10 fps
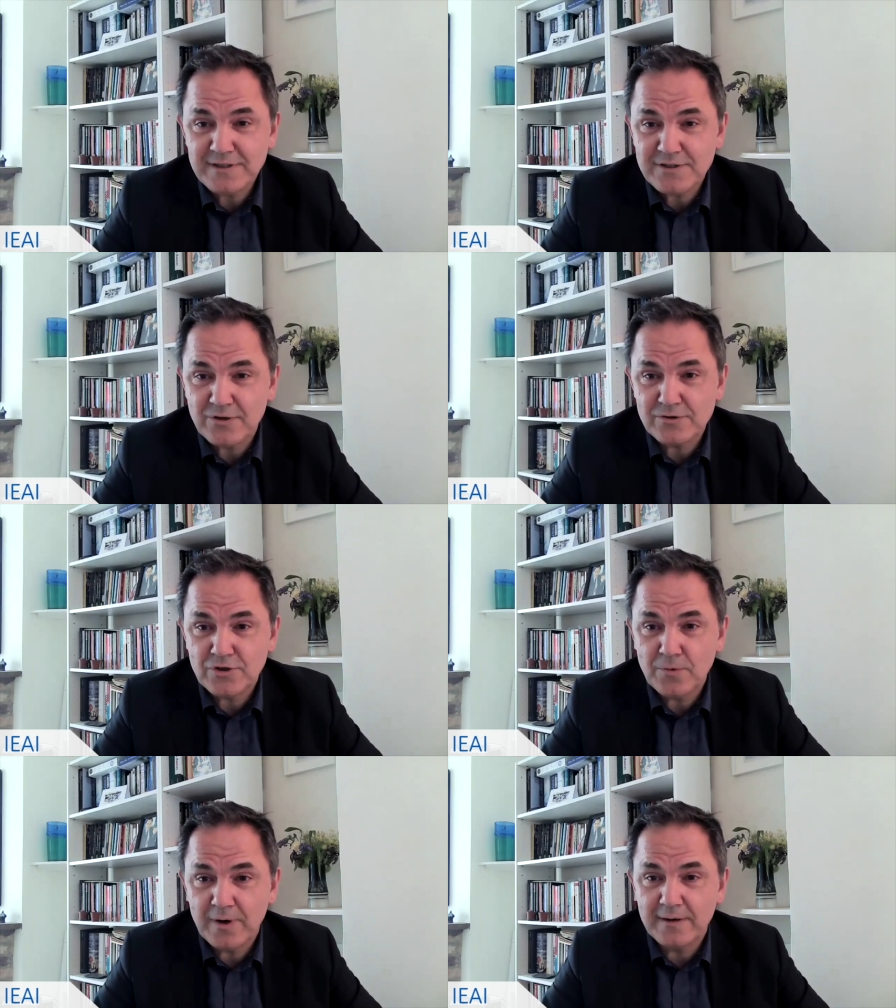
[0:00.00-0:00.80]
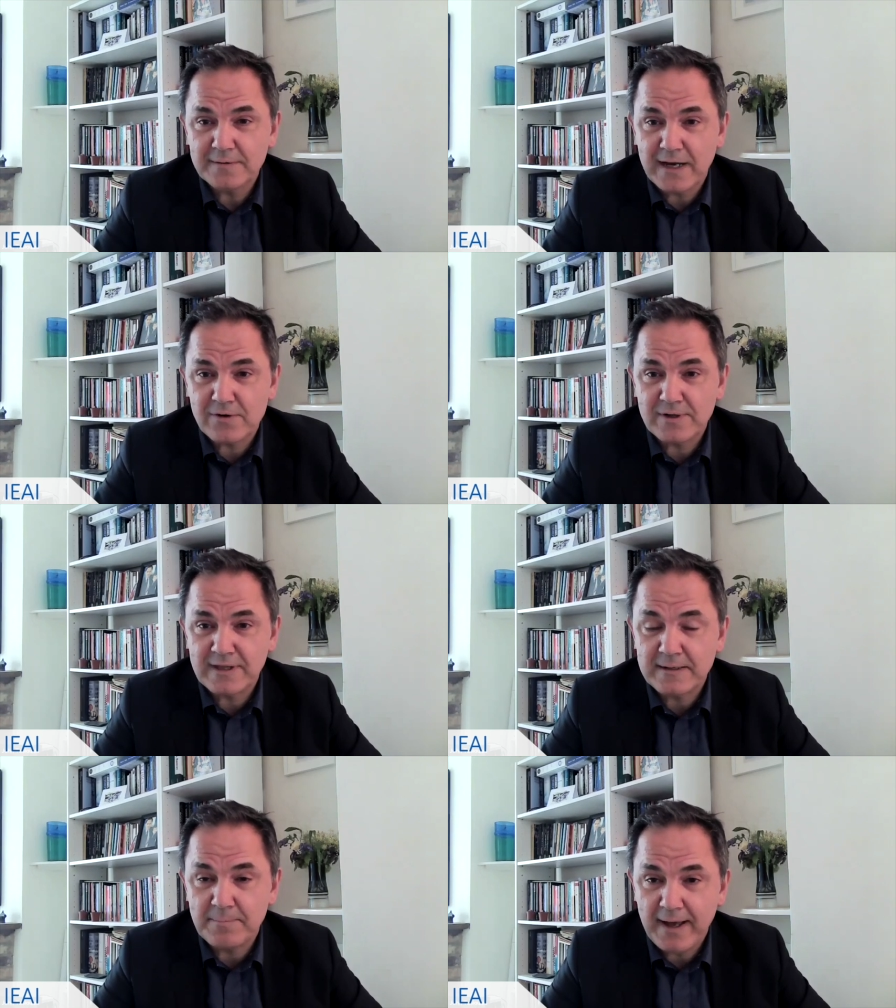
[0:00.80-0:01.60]
those who are currently
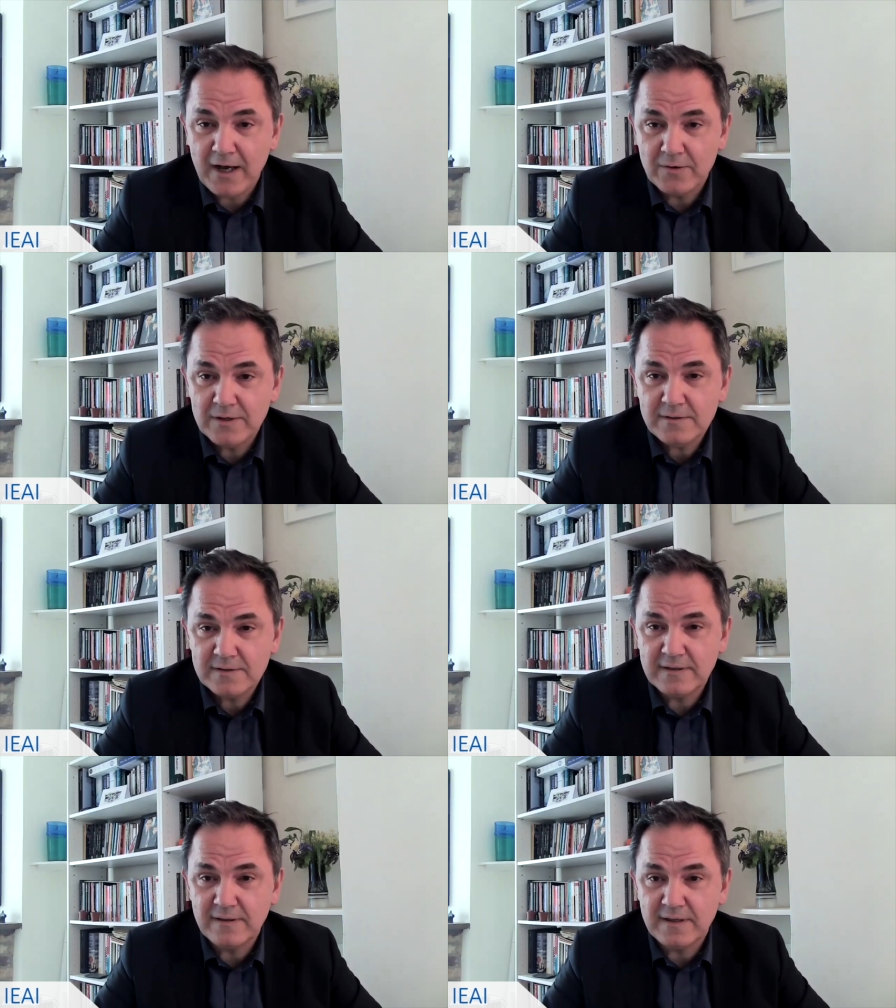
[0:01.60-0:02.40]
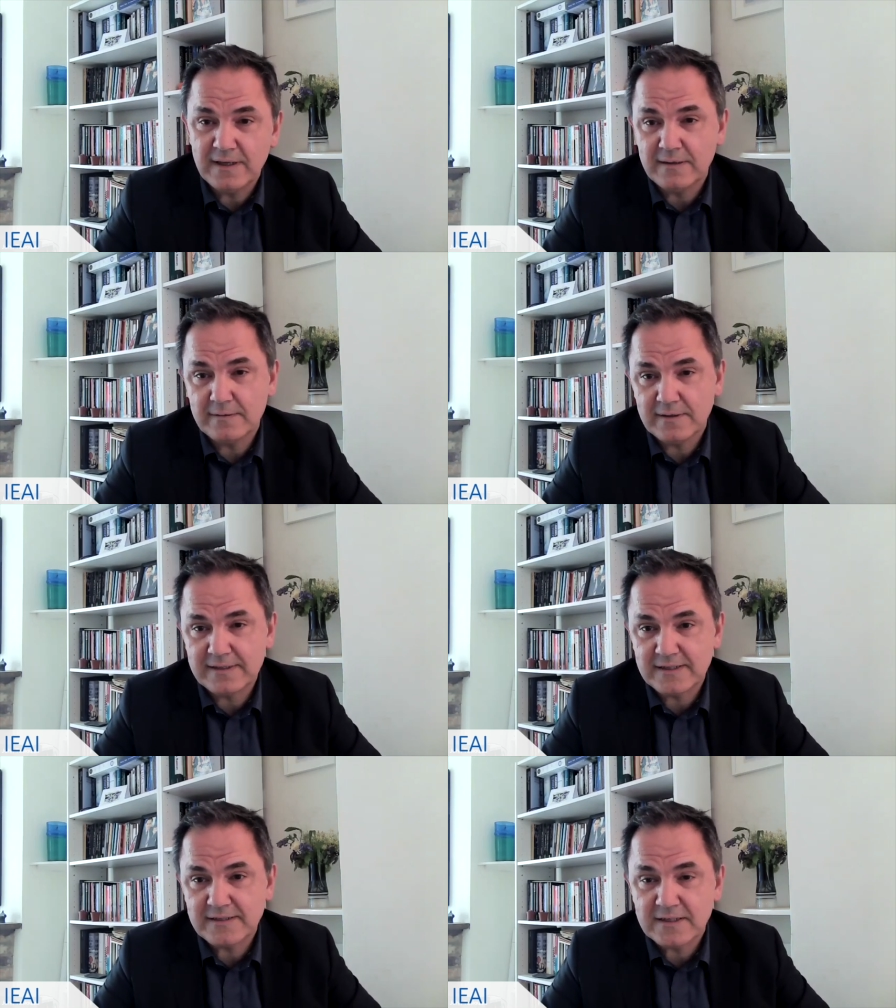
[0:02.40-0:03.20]
in power in the
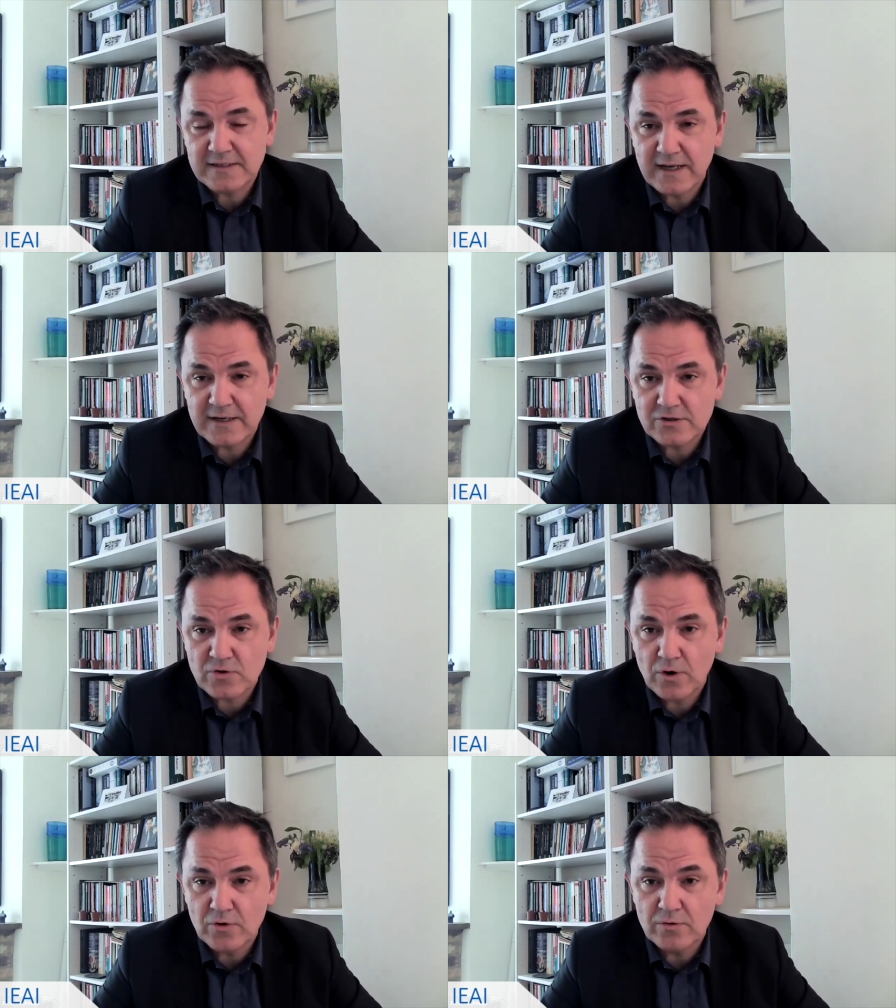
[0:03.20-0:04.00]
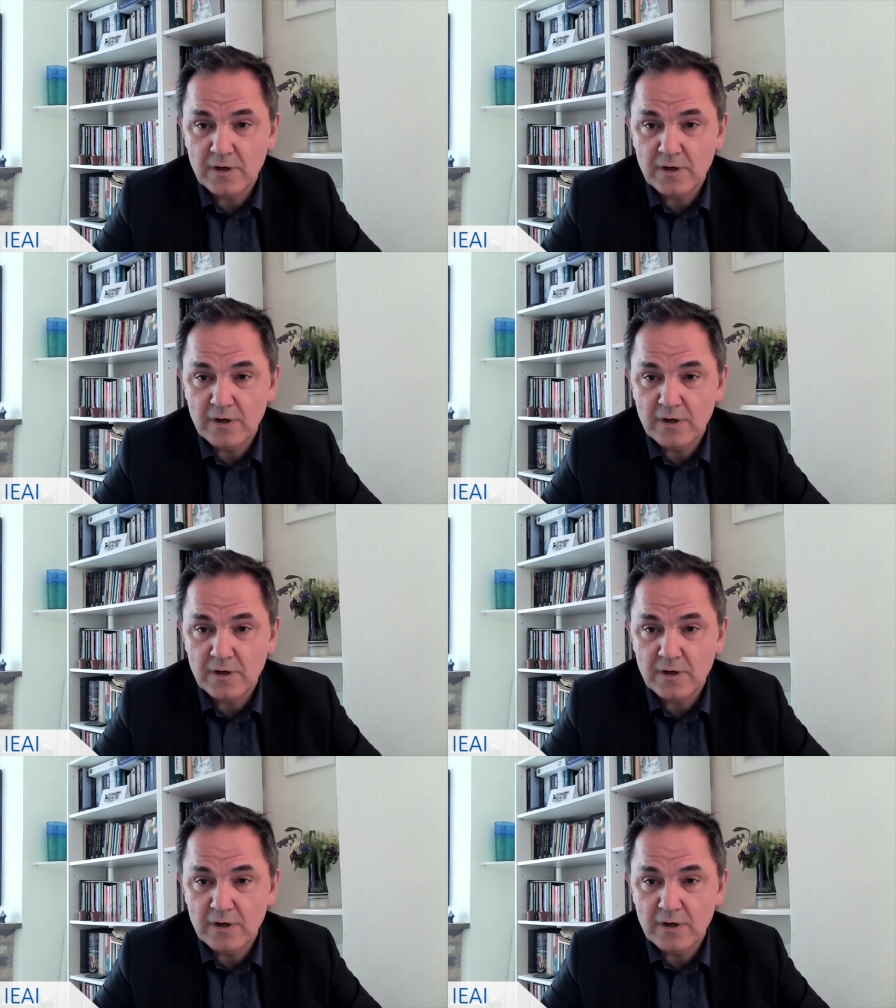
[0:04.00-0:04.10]
existing status quo,